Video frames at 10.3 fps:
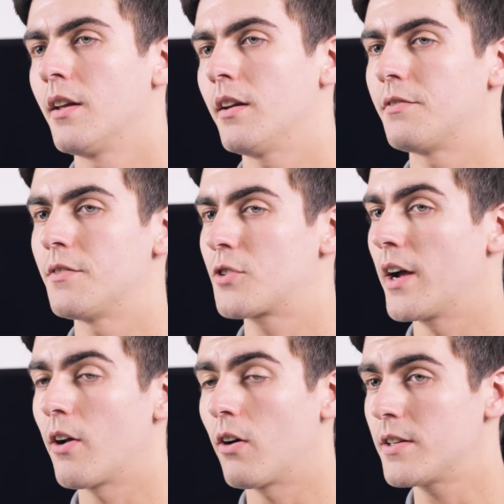And if you've
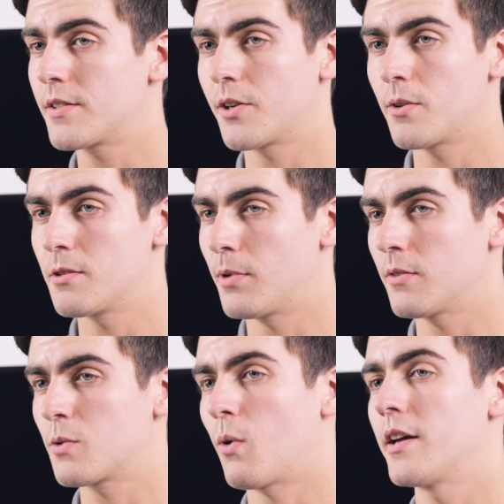tried all these codes
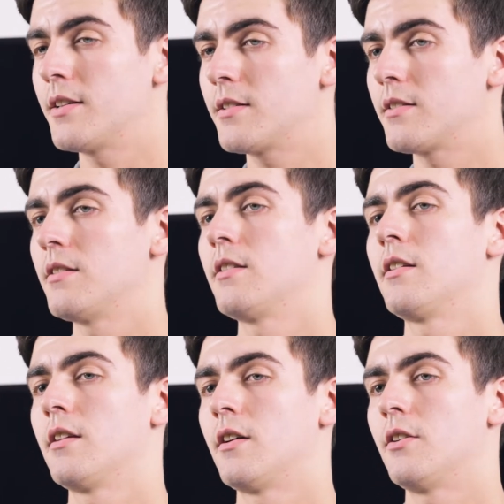about twice,
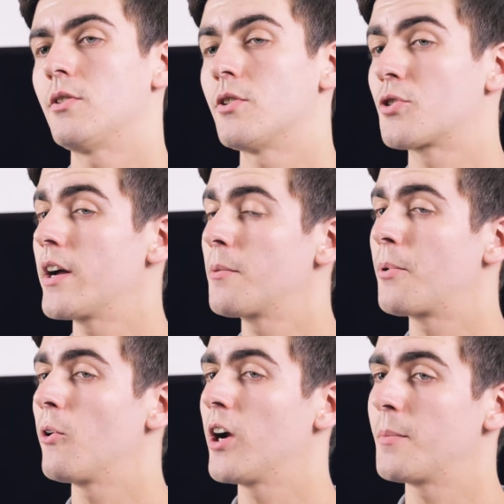you can try to
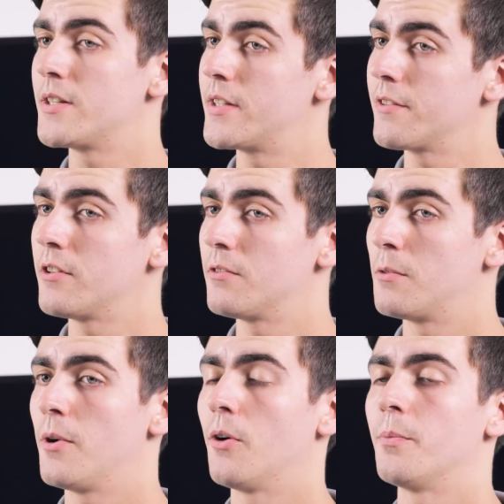program a different
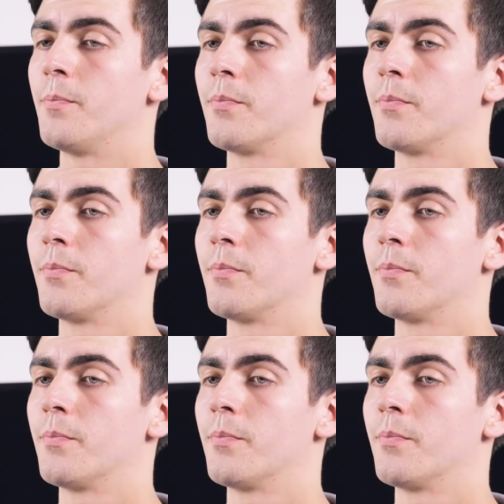remote.